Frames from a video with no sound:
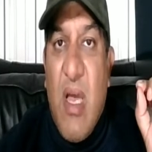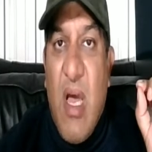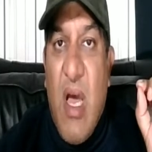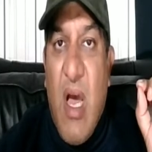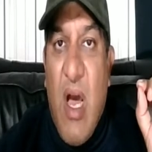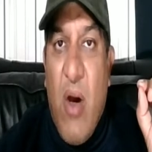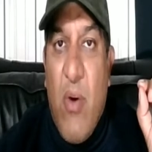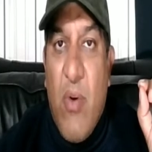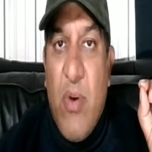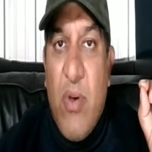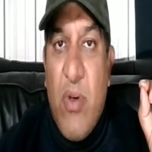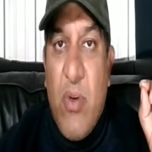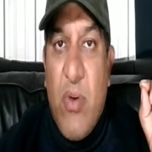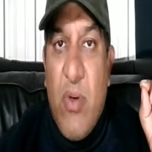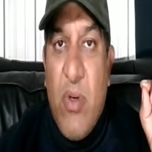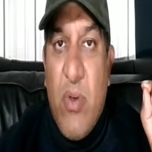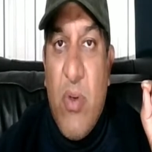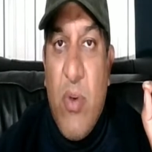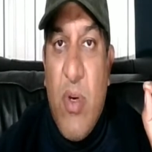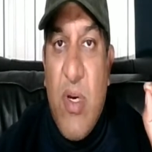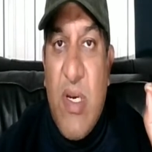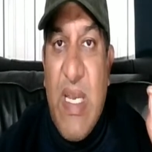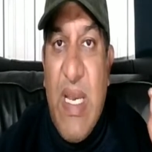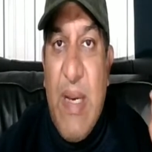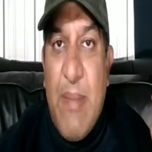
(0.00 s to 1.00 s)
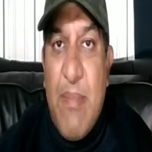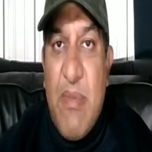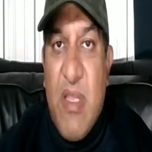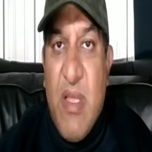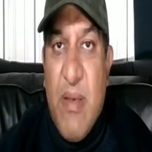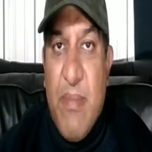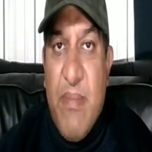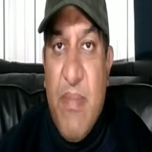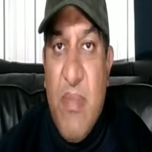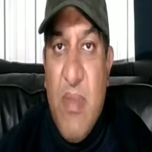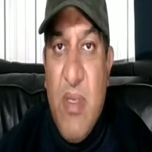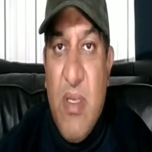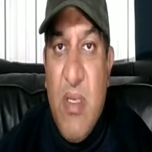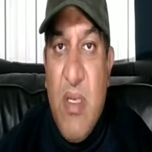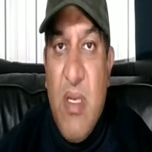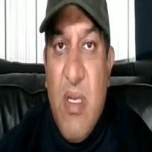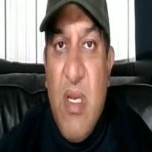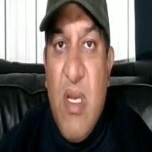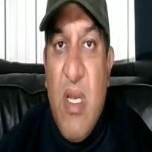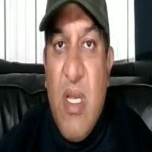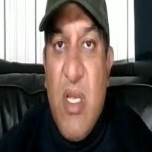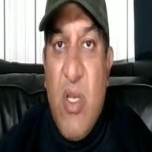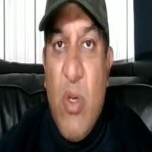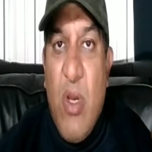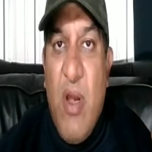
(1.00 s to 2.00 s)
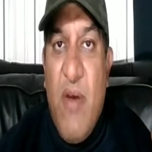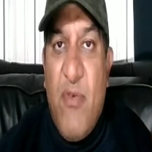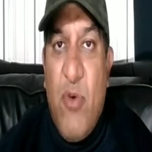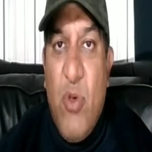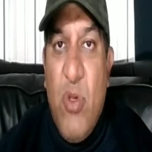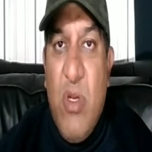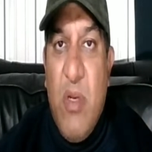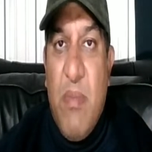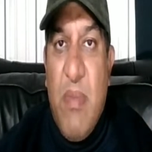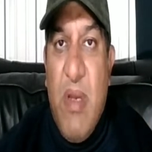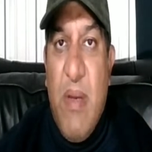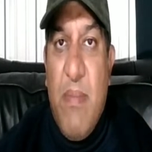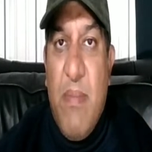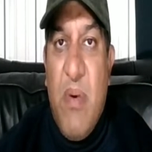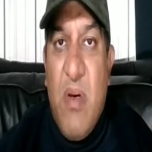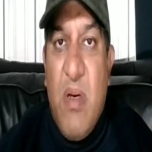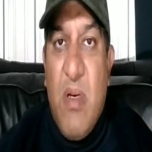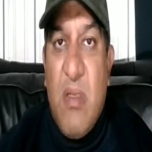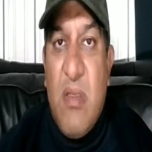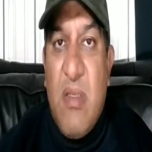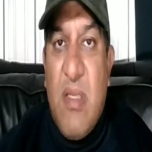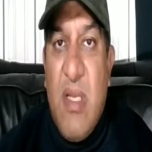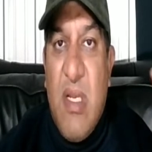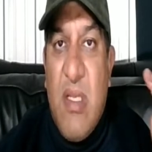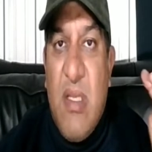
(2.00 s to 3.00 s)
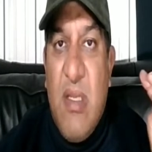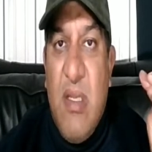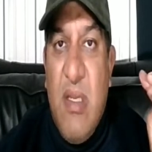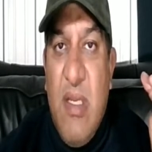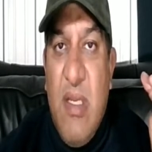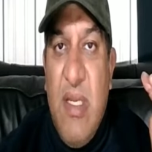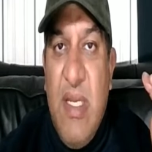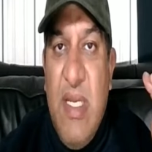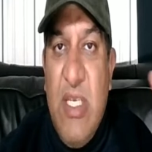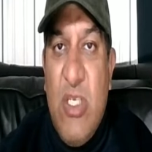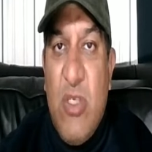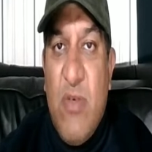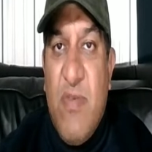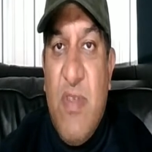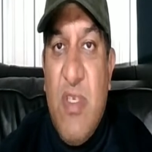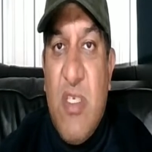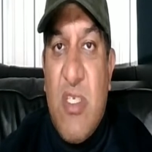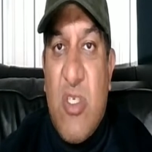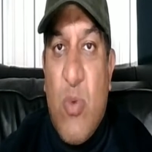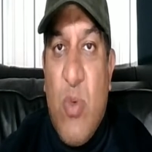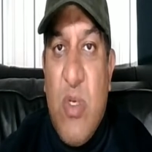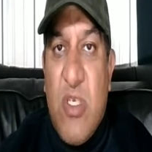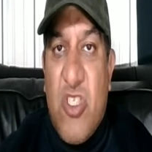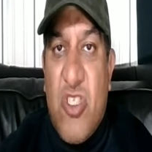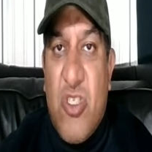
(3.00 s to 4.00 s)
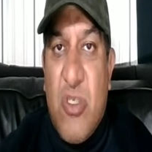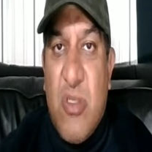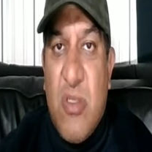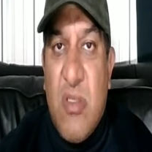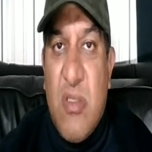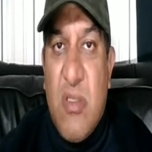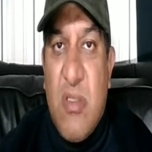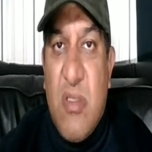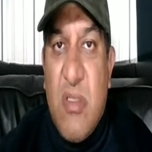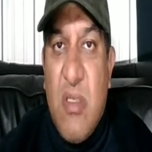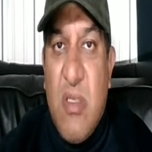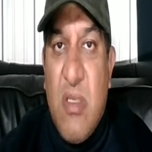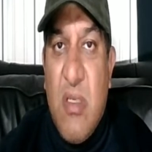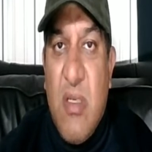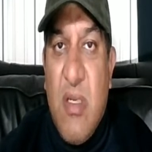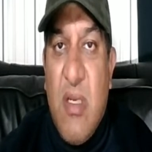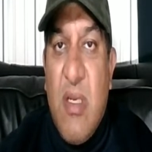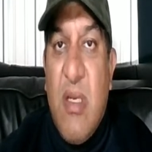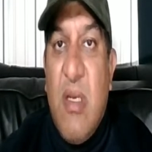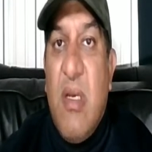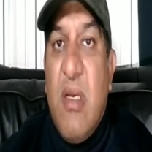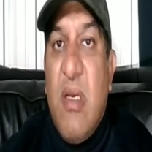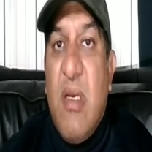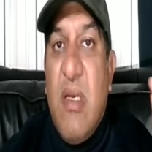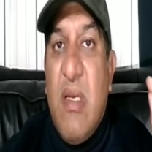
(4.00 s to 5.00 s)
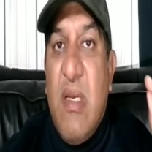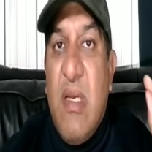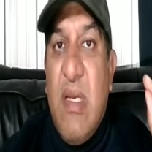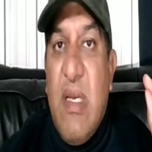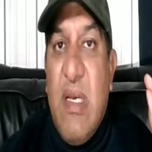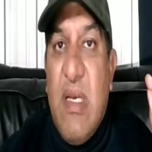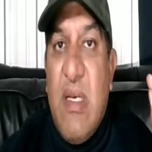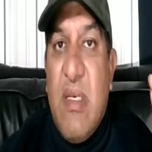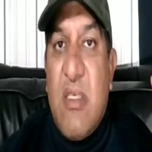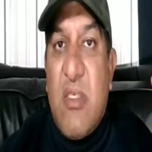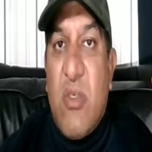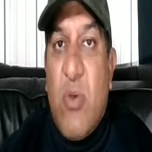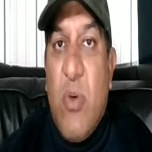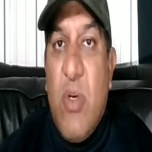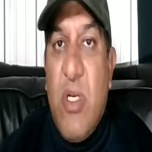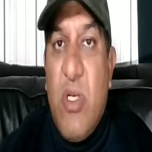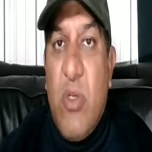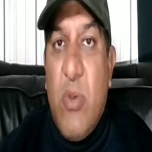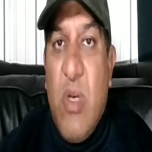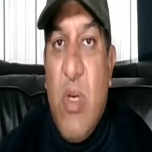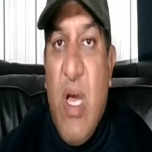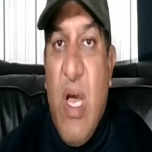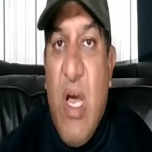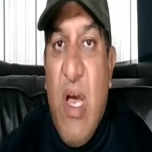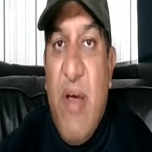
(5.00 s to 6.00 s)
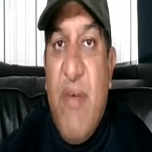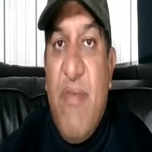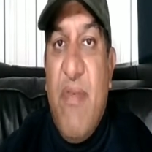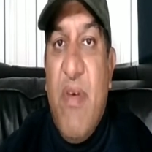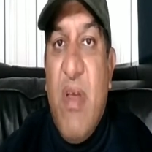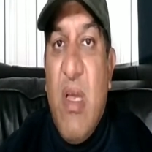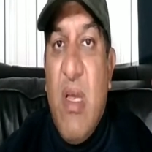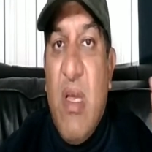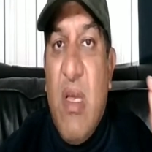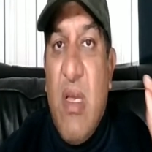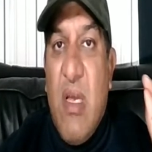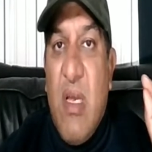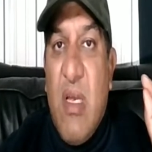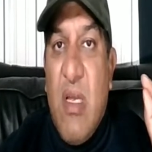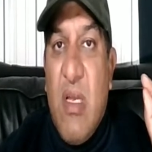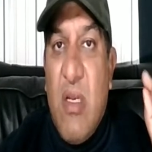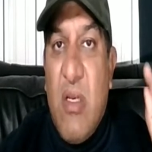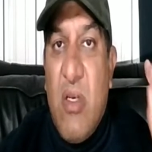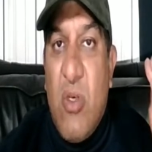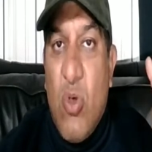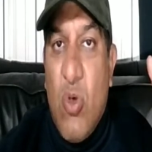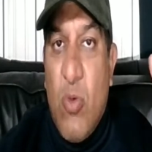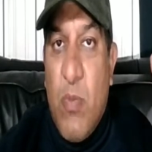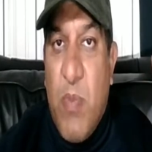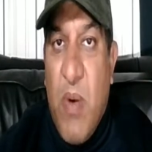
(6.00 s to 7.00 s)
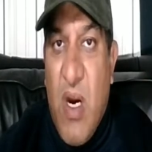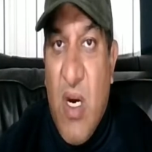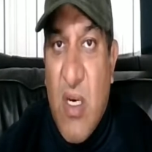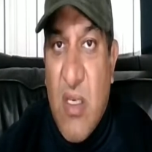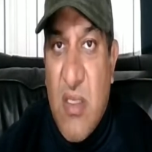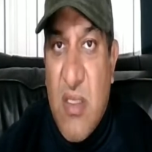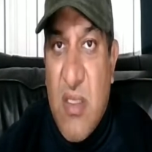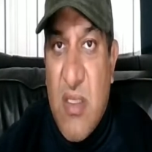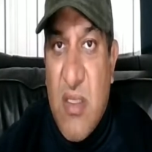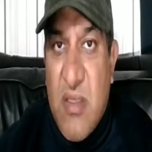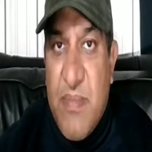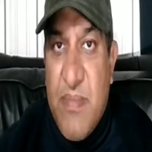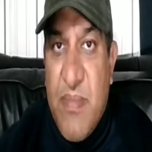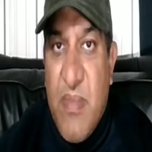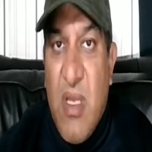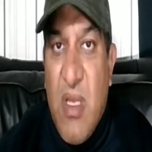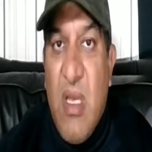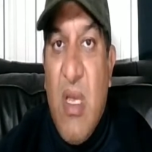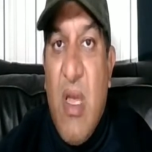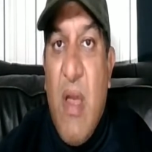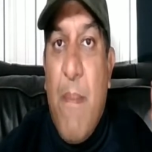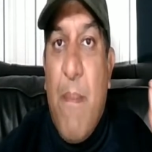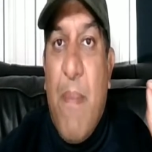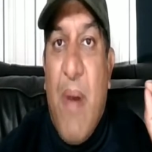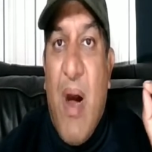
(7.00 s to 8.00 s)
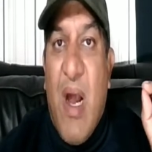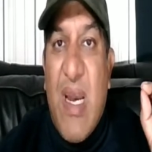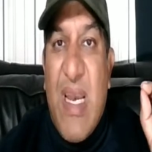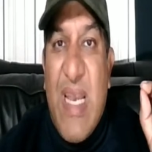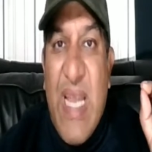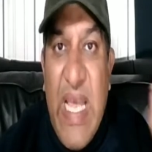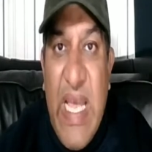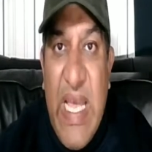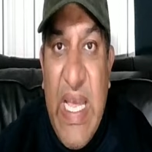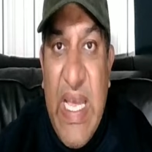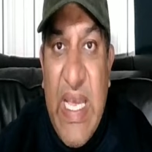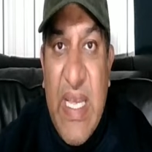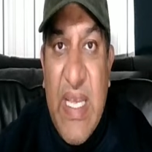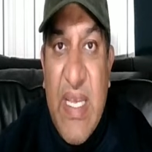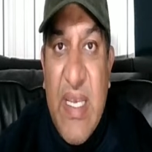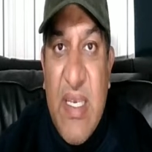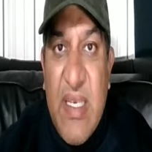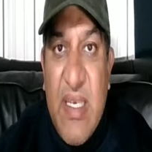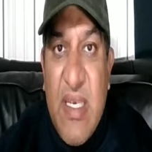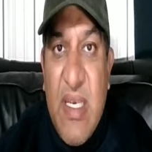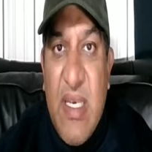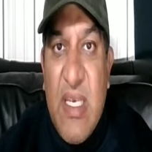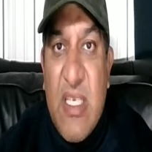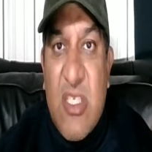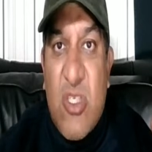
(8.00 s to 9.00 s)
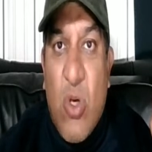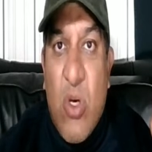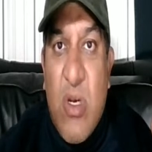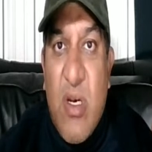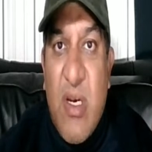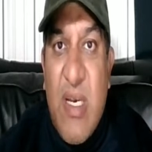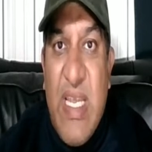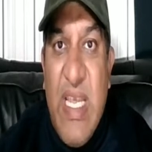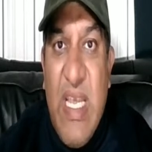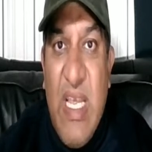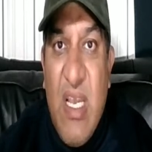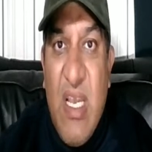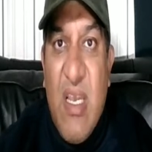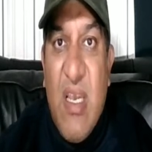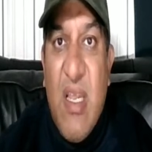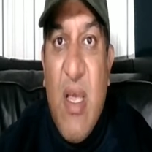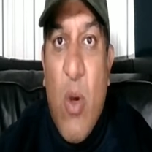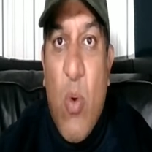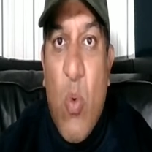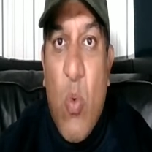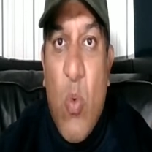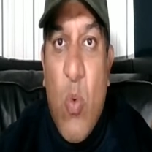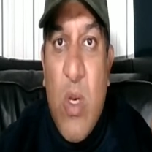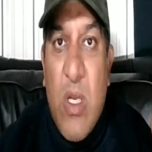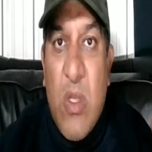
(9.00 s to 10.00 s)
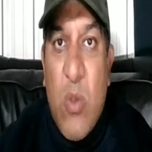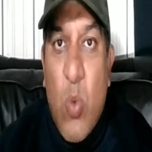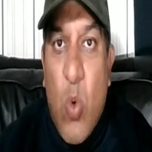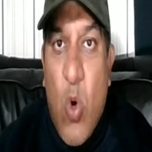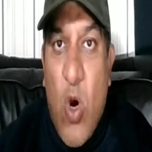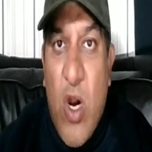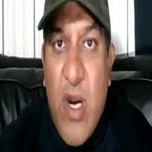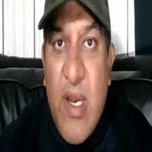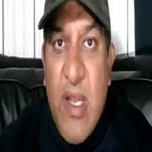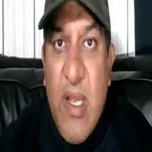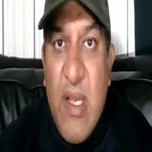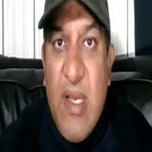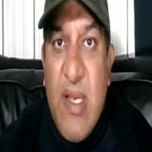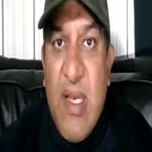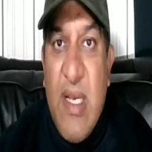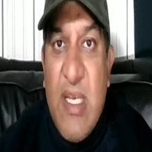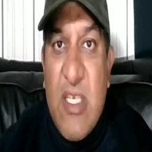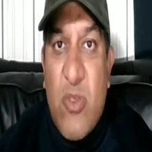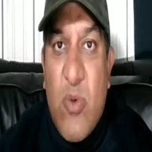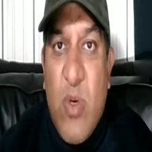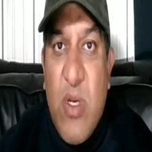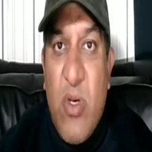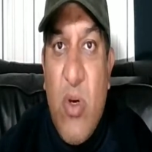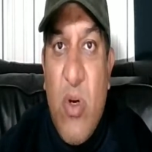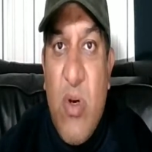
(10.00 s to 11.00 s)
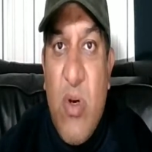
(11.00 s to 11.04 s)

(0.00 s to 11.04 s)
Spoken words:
How are you going to attempt them? You have to remember that each of these questions is going to have two parts. Part A is going to deal with what? It's going